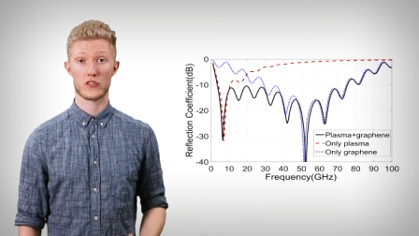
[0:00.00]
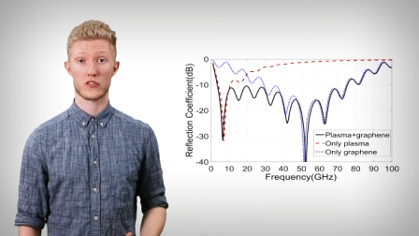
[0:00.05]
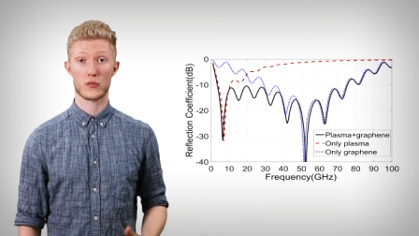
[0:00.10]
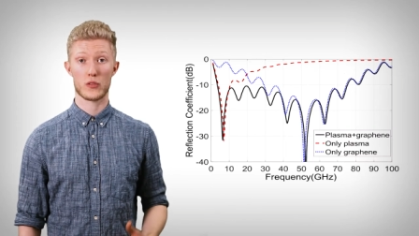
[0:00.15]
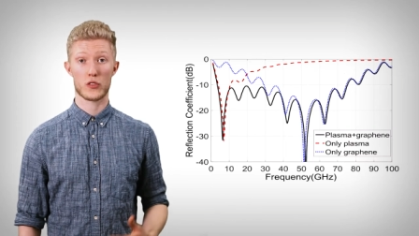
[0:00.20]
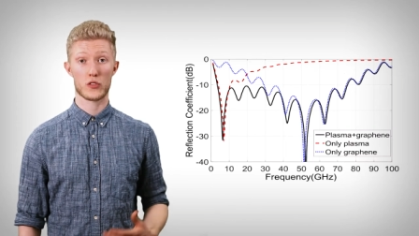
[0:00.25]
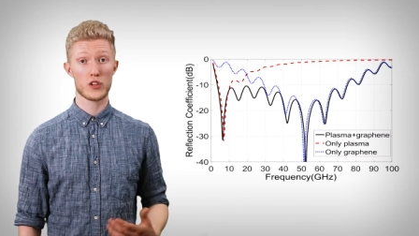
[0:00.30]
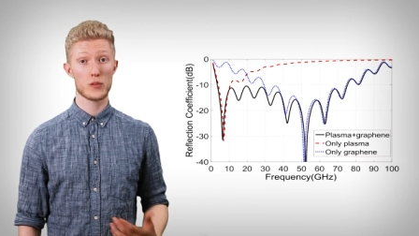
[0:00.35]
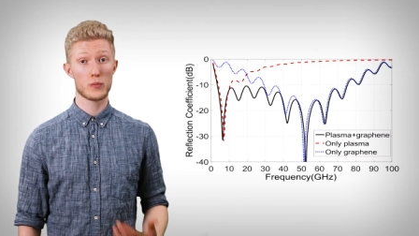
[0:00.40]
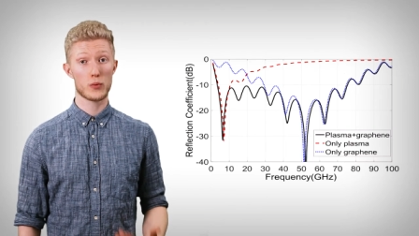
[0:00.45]
from
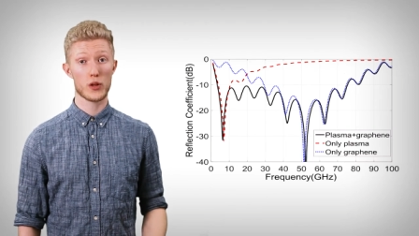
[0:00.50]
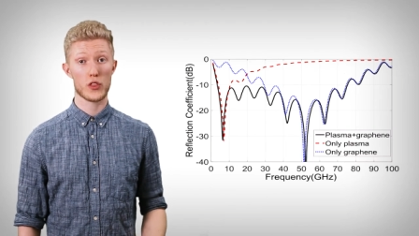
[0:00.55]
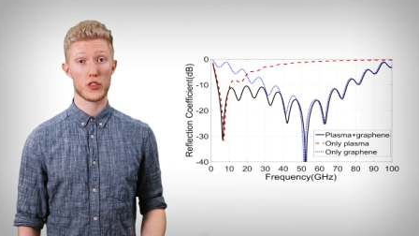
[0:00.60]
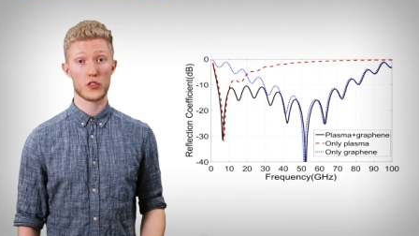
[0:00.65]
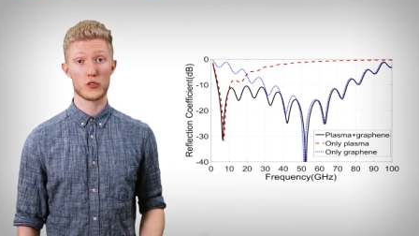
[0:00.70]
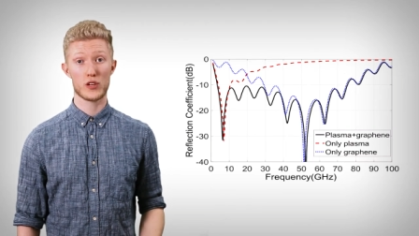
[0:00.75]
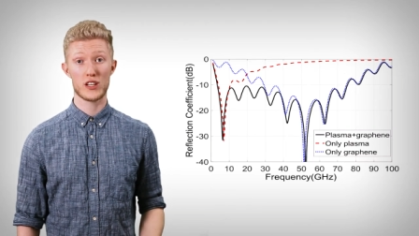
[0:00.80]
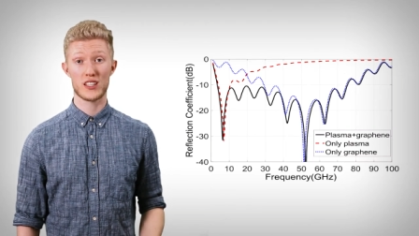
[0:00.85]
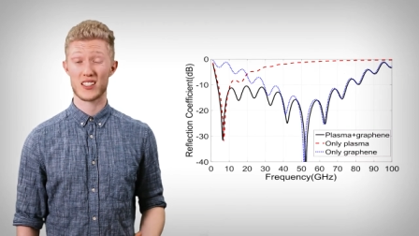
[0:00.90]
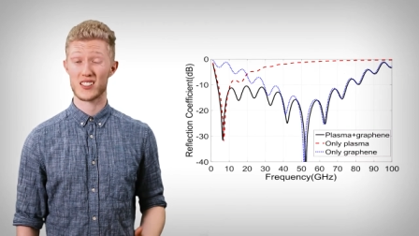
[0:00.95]

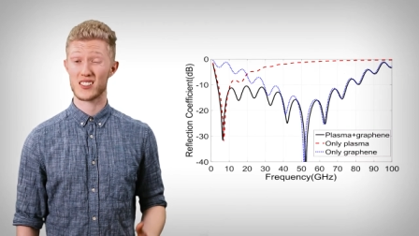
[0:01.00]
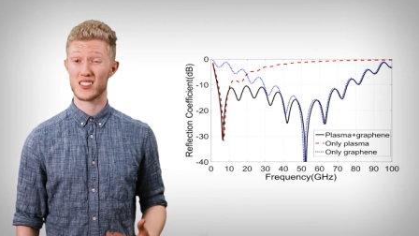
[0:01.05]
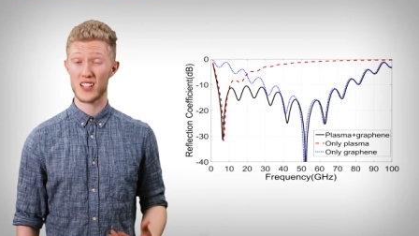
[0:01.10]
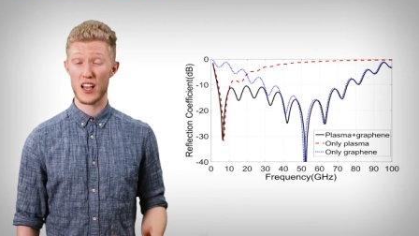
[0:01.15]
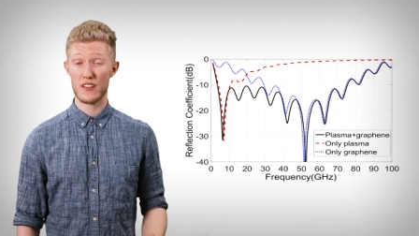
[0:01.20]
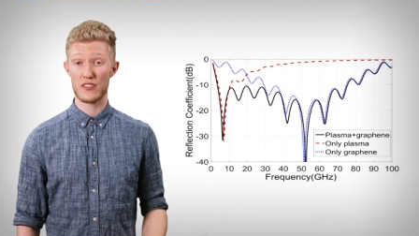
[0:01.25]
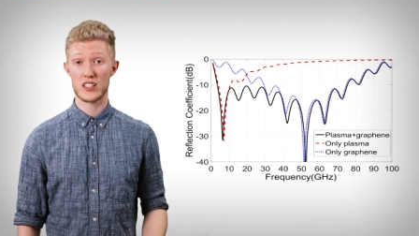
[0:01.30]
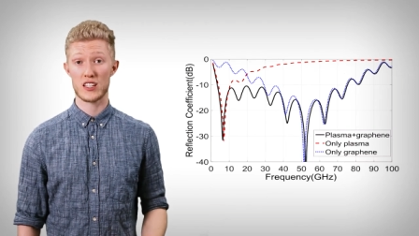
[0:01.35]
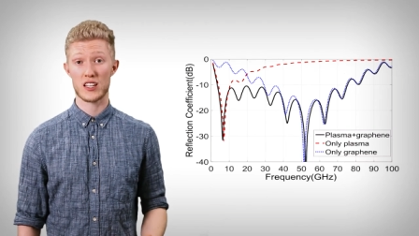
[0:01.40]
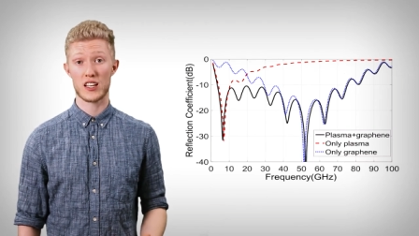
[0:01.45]
3.3 to
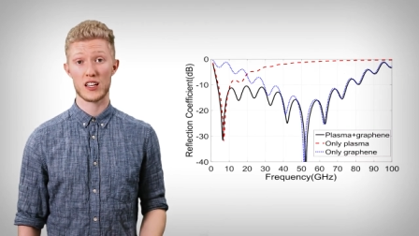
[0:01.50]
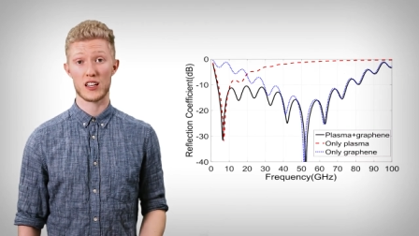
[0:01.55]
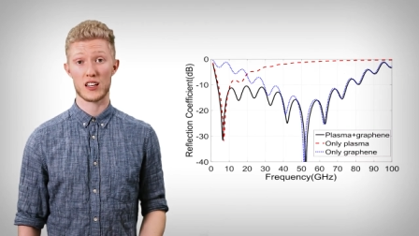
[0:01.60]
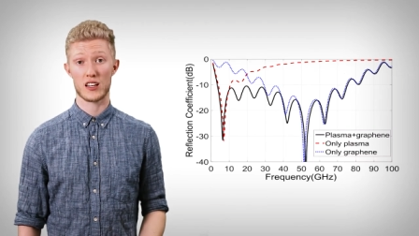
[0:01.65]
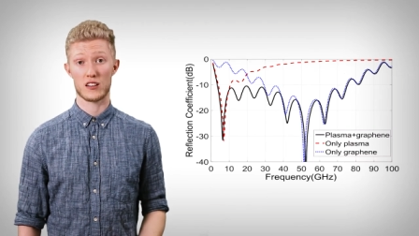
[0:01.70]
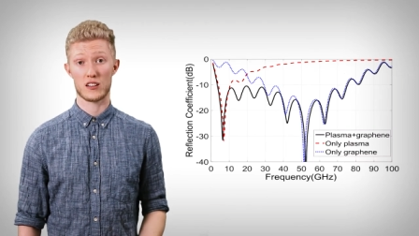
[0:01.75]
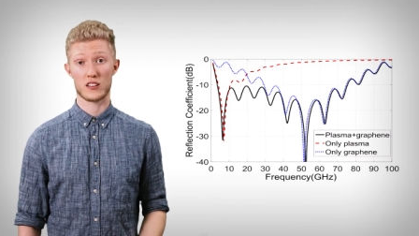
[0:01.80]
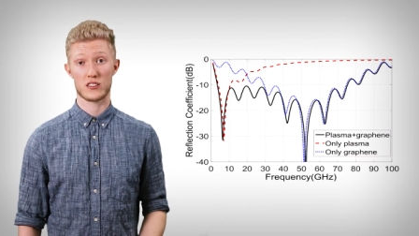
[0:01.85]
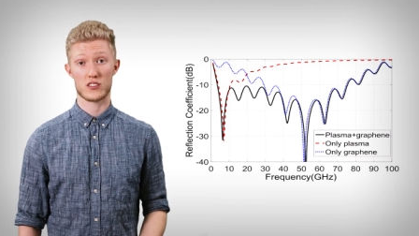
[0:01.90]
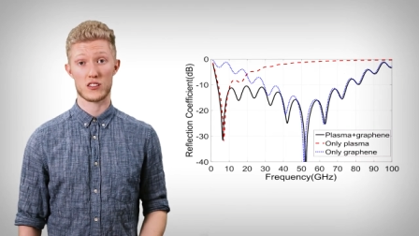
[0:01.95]
70
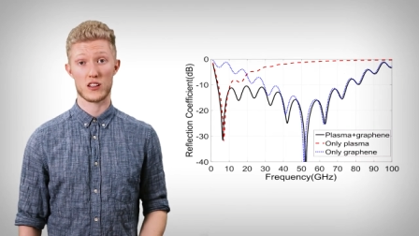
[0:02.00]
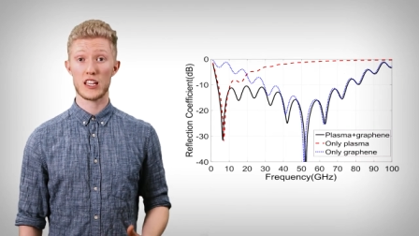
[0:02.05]
GHz,